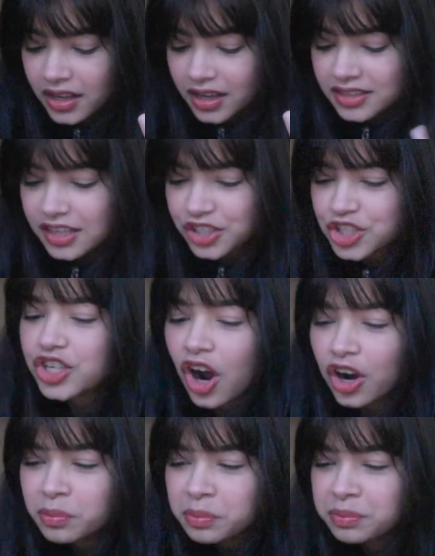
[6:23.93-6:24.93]
it's like
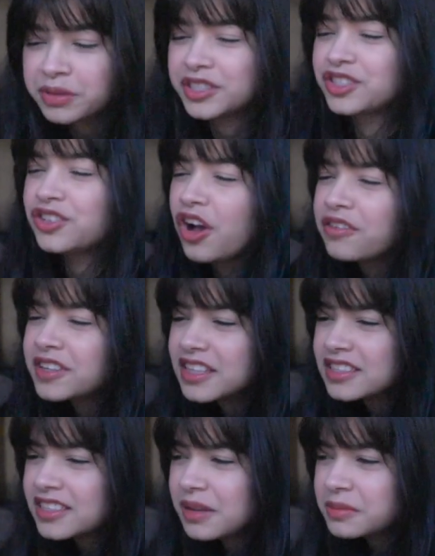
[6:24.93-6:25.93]
sharp but soft at
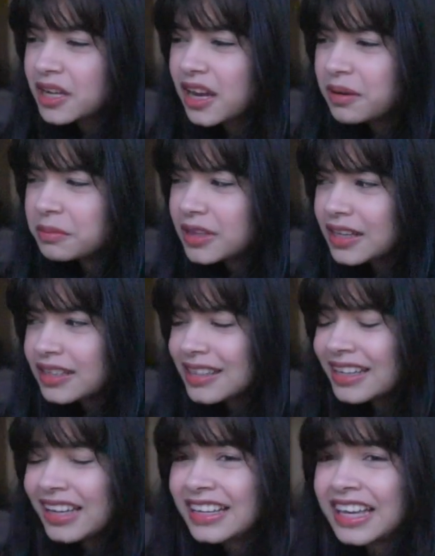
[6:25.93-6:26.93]
the same time, and
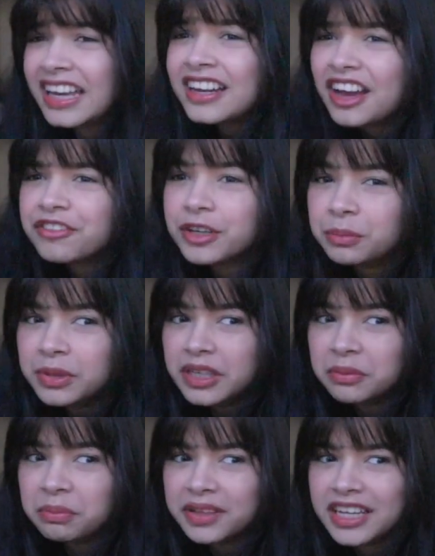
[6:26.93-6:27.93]
they like hit every
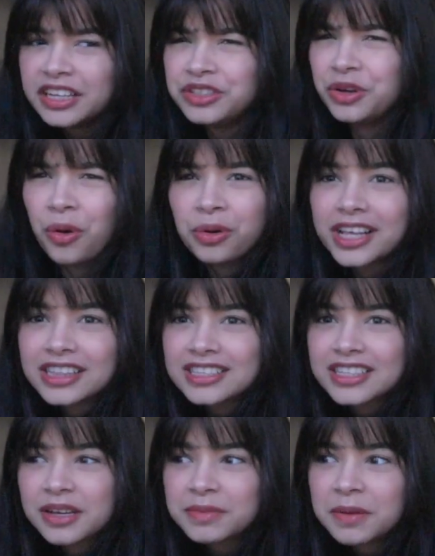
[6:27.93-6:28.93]
beat but they don't at
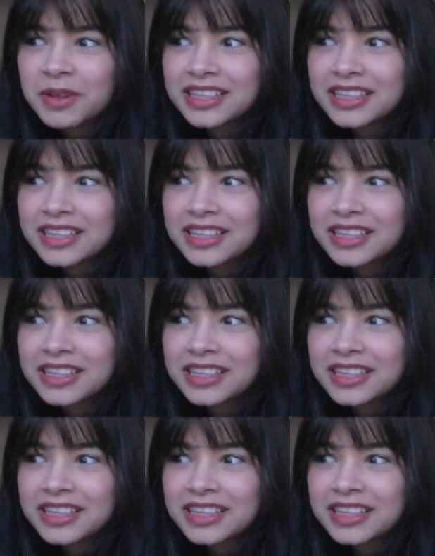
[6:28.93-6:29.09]
the same time.